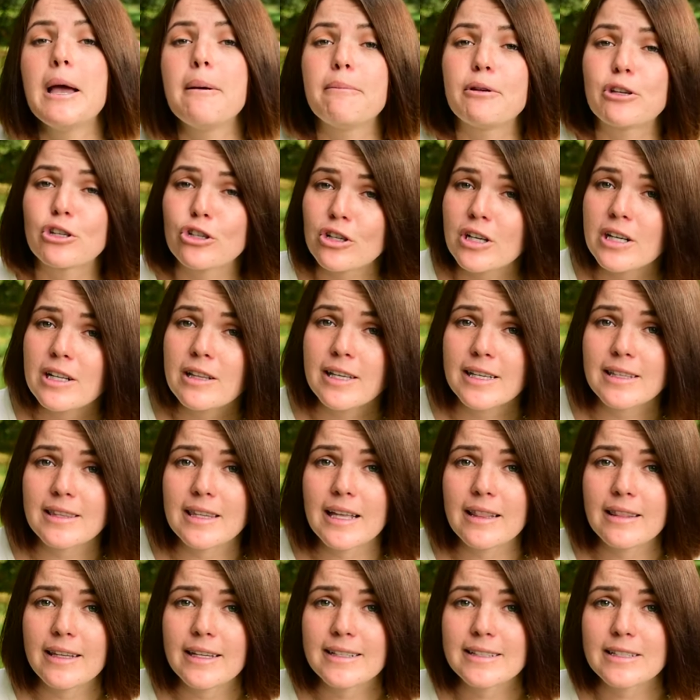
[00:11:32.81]
be sure to click
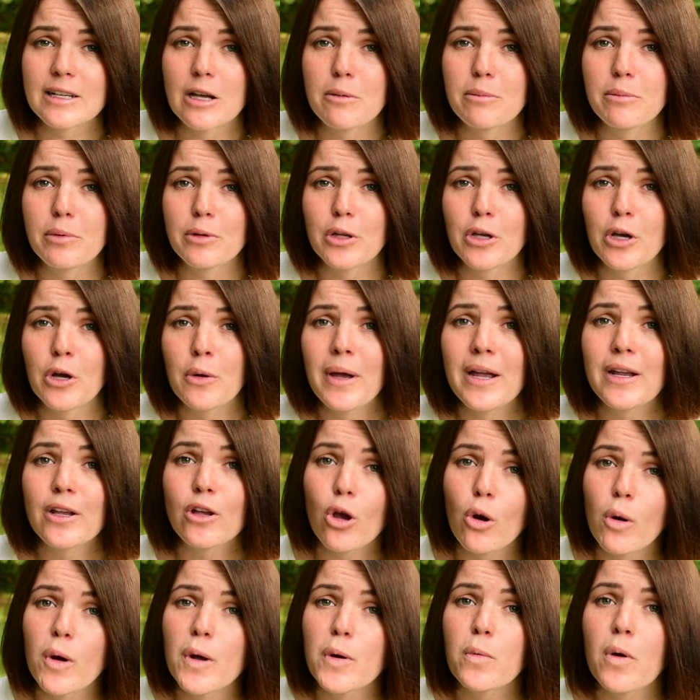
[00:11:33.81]
that link down below and
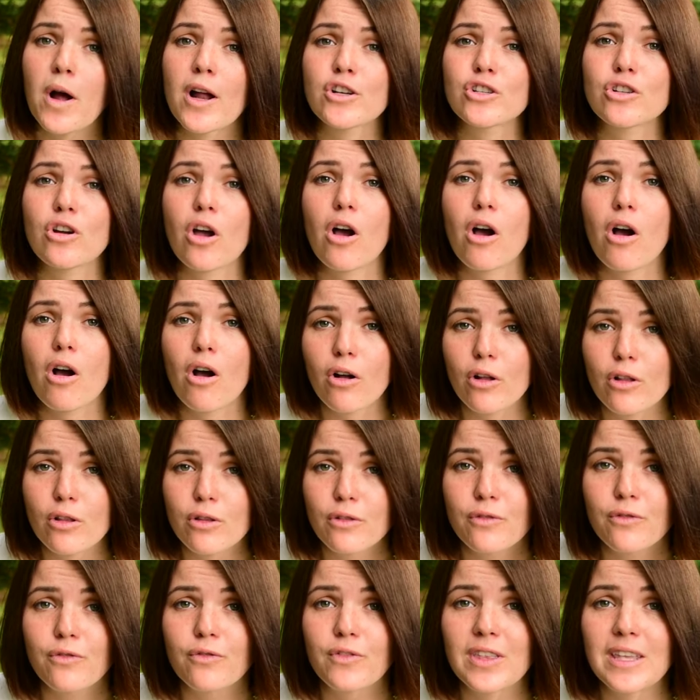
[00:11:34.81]
go and watch all
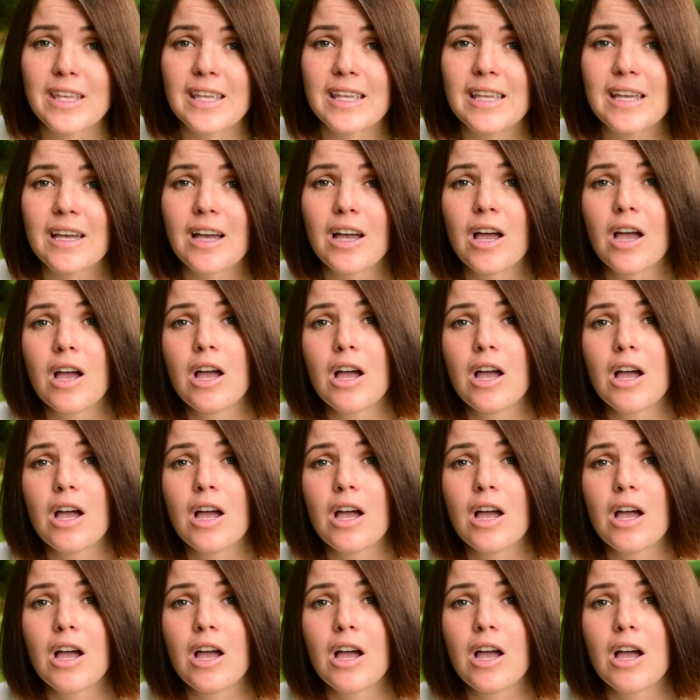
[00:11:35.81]
of the